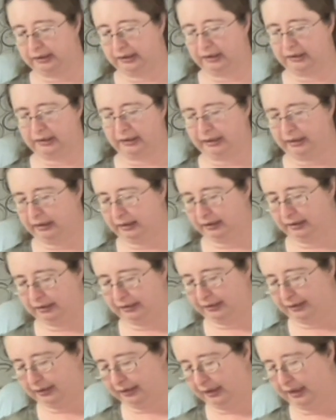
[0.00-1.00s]
It's like
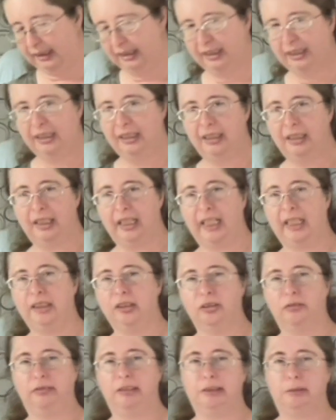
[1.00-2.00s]
I don't know
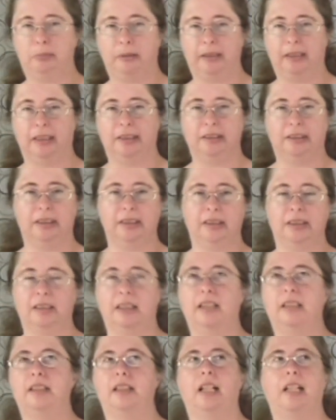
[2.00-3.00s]
if it's because I
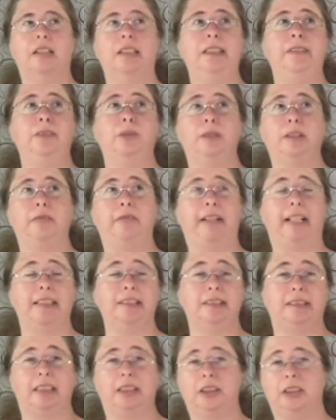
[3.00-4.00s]
don't even know what the fast
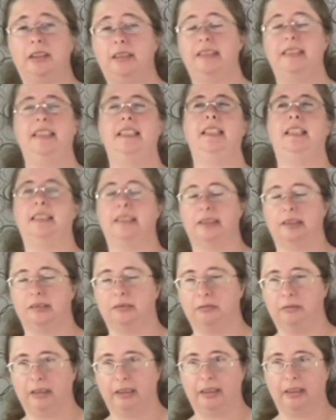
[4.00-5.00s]
stage is
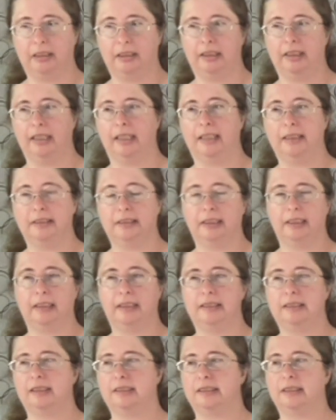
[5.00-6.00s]
with you guys,
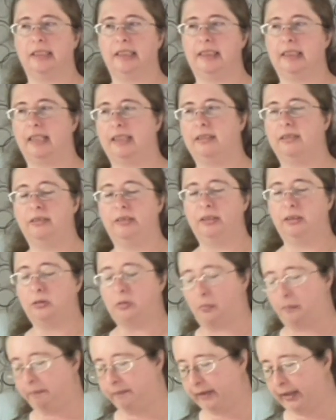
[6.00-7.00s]
because it's like I don't
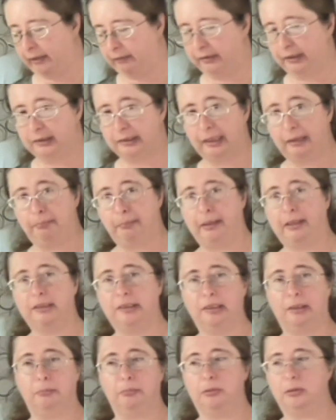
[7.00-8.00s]
know if it's like
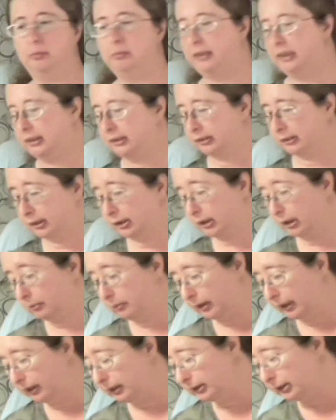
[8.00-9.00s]
bouncing boobies or something
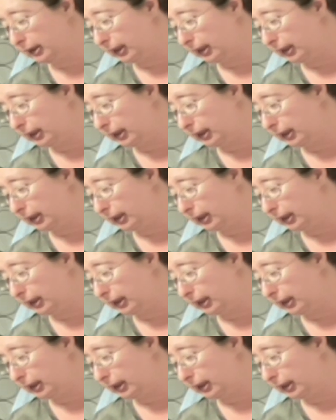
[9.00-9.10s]
else.